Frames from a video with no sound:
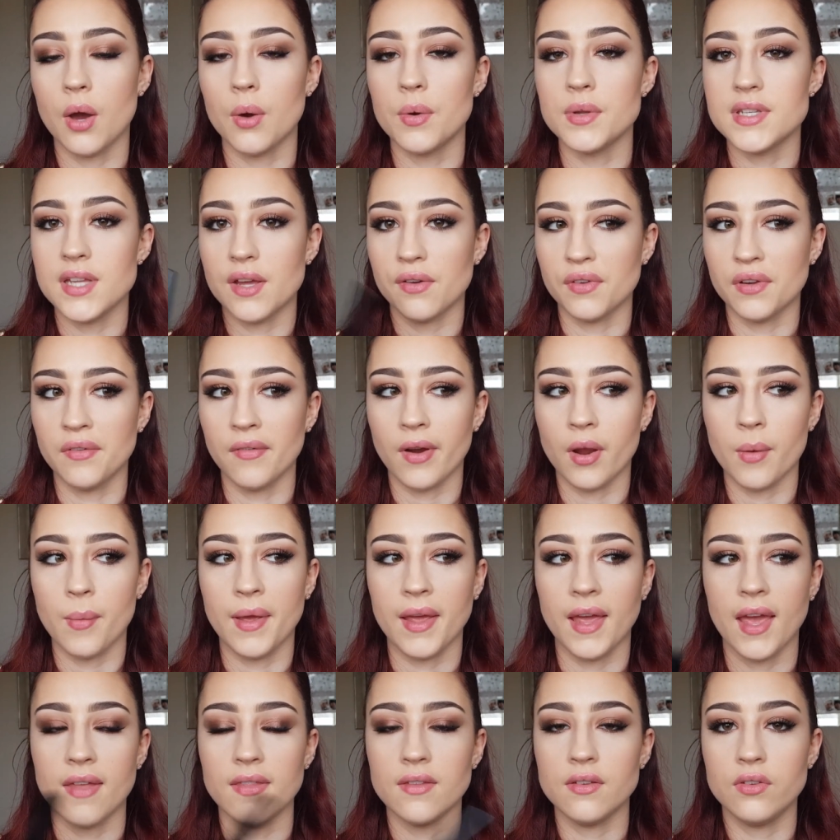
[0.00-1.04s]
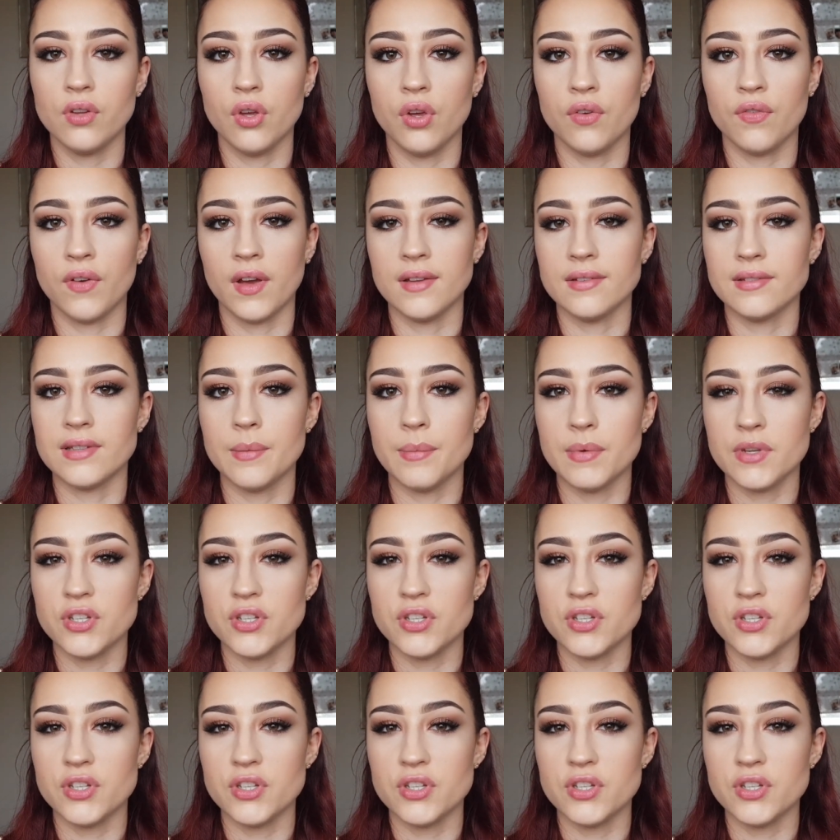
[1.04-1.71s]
I would definitely recommend getting the Too Faced lip